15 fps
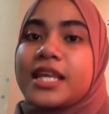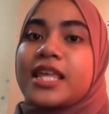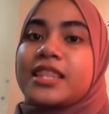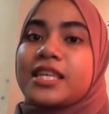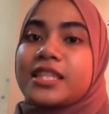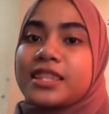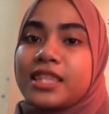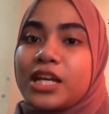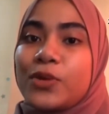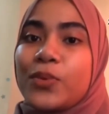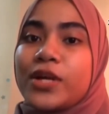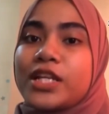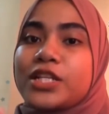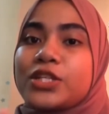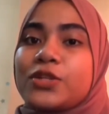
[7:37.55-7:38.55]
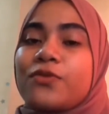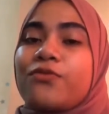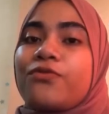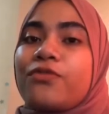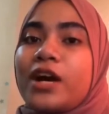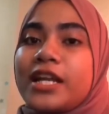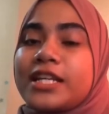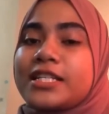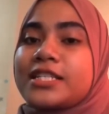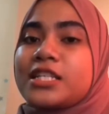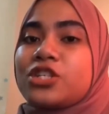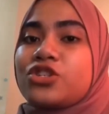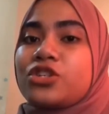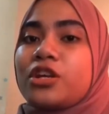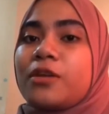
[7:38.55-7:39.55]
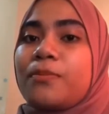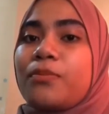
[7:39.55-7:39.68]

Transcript: The third one is to find the stationary